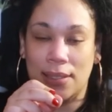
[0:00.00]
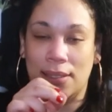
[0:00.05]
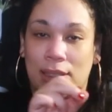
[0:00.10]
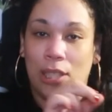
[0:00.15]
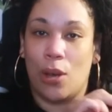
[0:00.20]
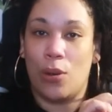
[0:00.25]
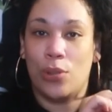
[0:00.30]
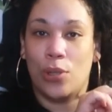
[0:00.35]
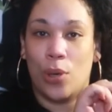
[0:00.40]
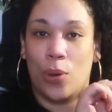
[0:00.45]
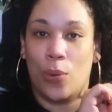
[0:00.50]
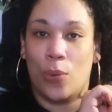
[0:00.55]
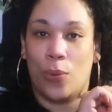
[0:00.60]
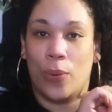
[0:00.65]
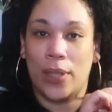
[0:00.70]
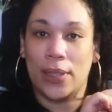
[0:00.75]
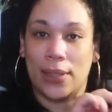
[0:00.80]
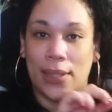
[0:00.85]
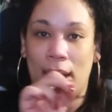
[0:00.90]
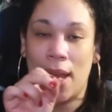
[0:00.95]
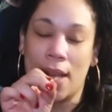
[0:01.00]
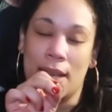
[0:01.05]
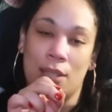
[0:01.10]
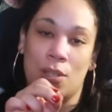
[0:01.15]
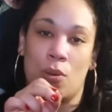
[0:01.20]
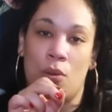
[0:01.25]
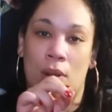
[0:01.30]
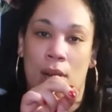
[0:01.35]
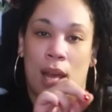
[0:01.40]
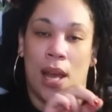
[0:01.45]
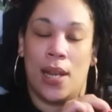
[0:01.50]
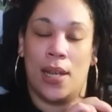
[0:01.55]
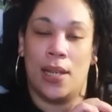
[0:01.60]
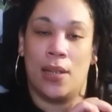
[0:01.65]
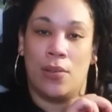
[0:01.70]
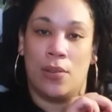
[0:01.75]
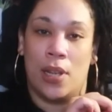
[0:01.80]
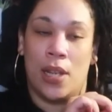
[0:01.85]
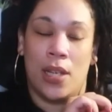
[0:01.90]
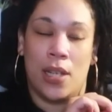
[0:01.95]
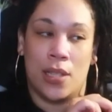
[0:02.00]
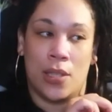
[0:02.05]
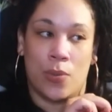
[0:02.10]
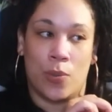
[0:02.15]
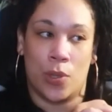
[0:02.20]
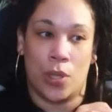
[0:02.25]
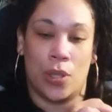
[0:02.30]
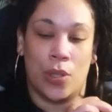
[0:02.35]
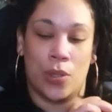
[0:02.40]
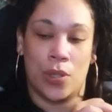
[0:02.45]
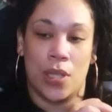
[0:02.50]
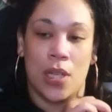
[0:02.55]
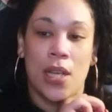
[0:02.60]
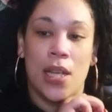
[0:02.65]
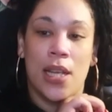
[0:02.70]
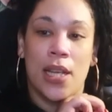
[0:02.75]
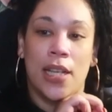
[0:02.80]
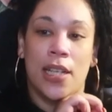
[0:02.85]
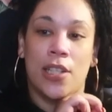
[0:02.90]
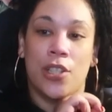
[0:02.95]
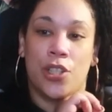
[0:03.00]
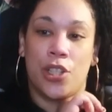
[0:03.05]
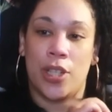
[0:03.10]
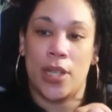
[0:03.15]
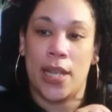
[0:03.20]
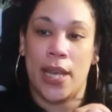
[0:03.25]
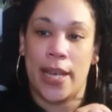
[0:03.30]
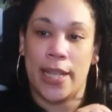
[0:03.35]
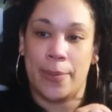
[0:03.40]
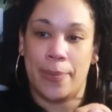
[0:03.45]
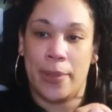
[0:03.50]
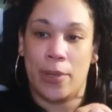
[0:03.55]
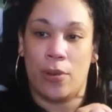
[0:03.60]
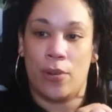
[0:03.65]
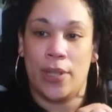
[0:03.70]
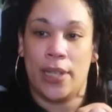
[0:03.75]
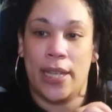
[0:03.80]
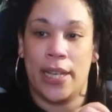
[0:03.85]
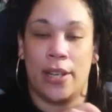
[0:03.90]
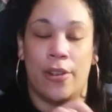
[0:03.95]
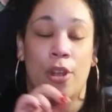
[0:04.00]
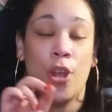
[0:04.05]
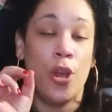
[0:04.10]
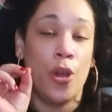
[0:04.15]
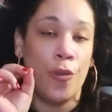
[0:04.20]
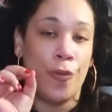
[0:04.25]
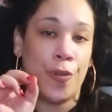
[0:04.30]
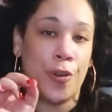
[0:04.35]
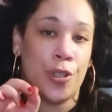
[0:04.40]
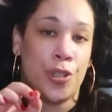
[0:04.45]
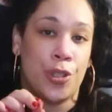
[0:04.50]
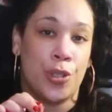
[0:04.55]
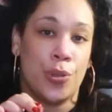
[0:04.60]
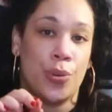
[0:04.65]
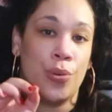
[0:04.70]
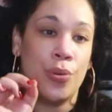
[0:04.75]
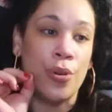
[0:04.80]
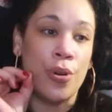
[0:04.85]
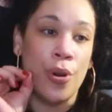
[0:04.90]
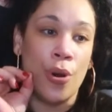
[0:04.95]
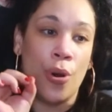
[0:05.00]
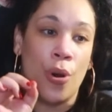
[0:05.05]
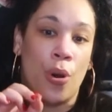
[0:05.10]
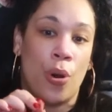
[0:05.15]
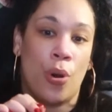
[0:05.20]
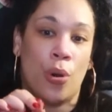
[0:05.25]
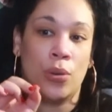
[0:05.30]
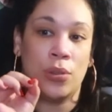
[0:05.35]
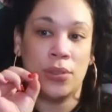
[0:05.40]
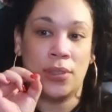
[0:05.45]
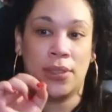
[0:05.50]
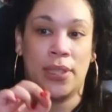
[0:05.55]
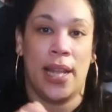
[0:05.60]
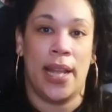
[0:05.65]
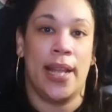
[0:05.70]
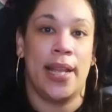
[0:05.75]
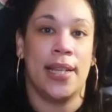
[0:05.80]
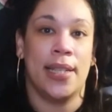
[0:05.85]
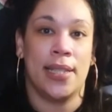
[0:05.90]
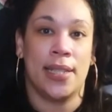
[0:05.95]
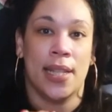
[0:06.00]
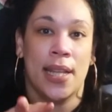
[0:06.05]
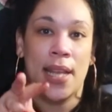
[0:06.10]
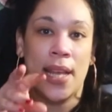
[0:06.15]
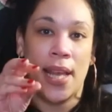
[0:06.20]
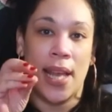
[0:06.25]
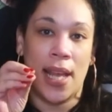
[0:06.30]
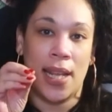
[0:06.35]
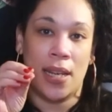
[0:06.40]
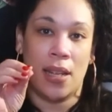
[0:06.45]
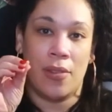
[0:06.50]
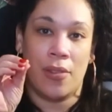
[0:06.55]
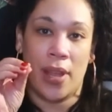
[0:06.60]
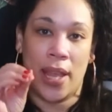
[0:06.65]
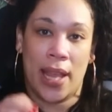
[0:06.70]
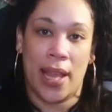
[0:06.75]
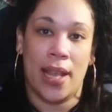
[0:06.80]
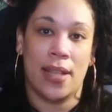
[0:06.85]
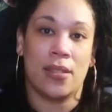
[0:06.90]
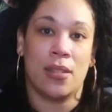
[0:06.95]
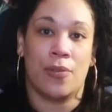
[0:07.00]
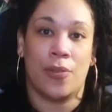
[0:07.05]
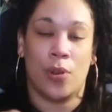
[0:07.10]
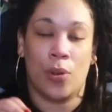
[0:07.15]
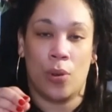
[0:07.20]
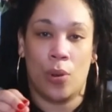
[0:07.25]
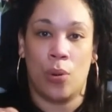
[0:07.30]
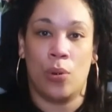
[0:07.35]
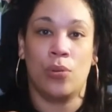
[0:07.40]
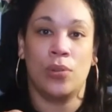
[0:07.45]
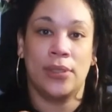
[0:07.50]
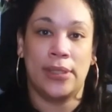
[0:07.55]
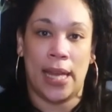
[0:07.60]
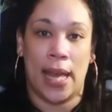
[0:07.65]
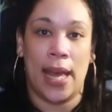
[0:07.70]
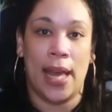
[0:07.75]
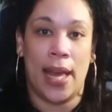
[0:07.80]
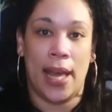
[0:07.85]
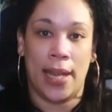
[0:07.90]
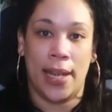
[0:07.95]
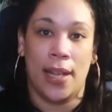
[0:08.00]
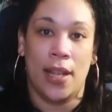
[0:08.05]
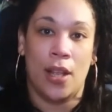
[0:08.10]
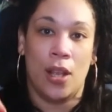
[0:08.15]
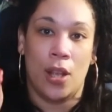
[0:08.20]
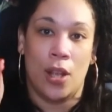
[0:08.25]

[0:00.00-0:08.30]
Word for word: Don't know what the heck is going on in, in this world. And she has been on here for two whole days. And at the hands of her own dad,